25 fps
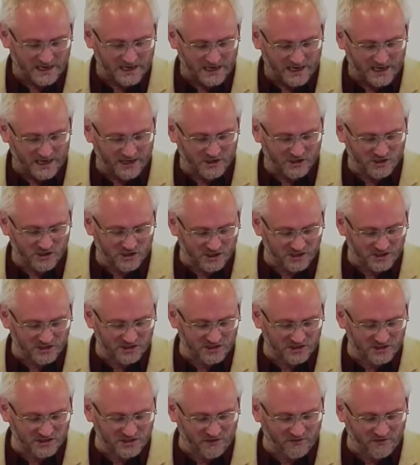And
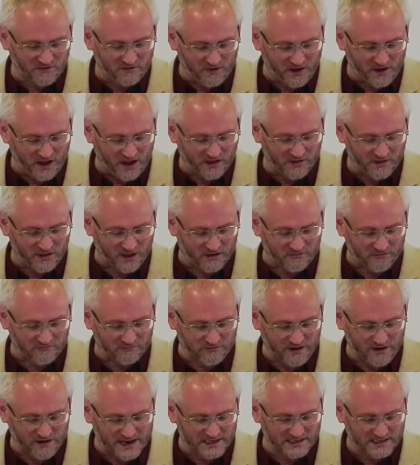just as the Father
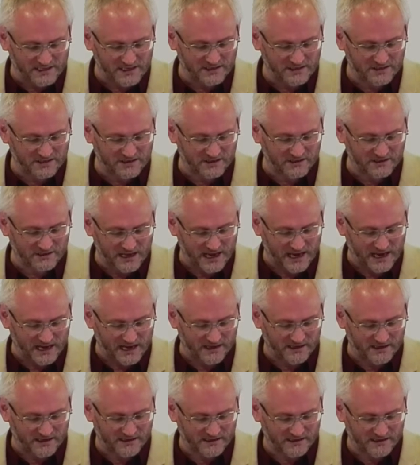raises the
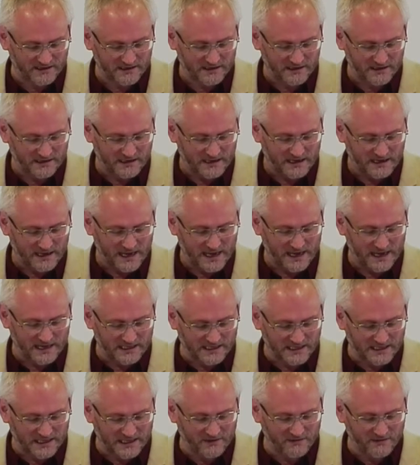dead
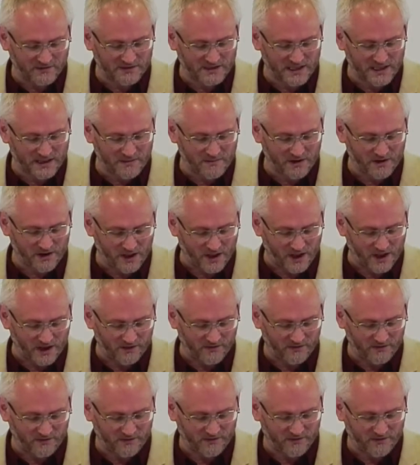and gives them
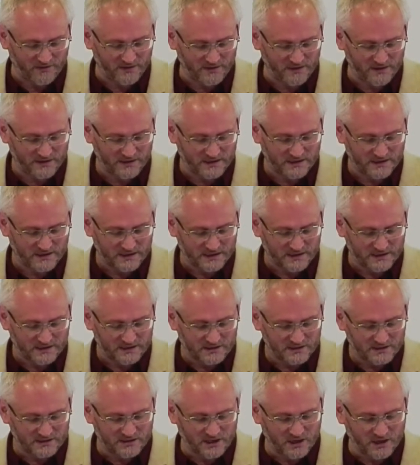life,
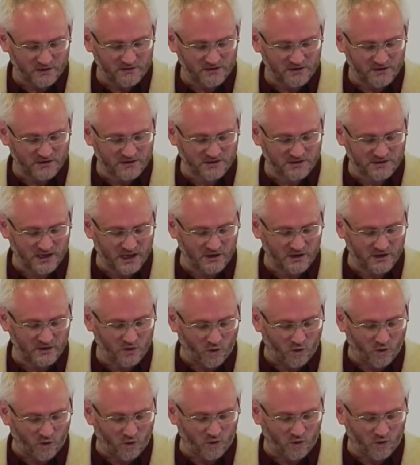so the Son
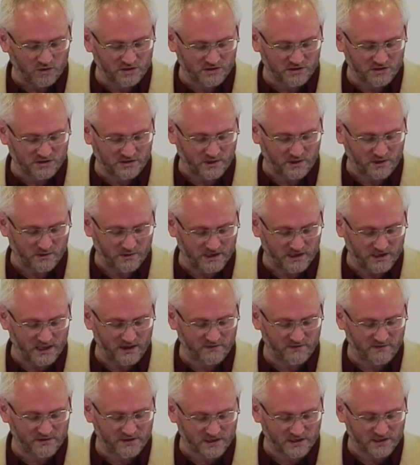also
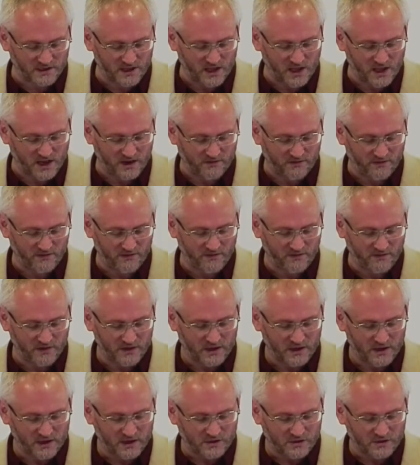gives life
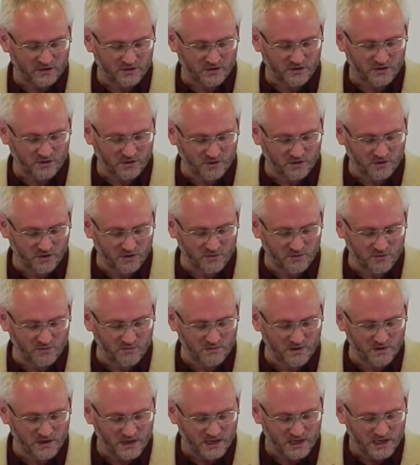to
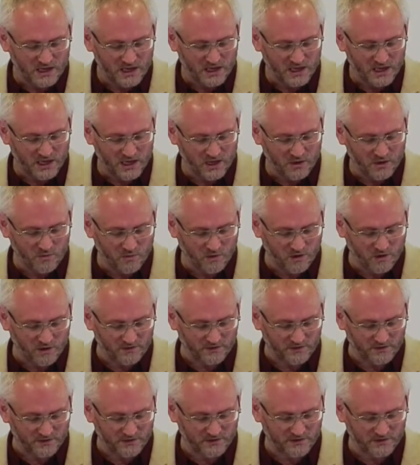whom he
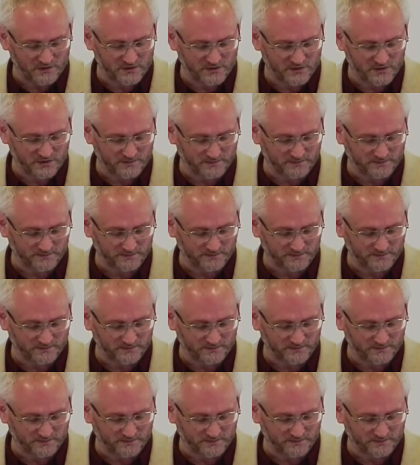wants.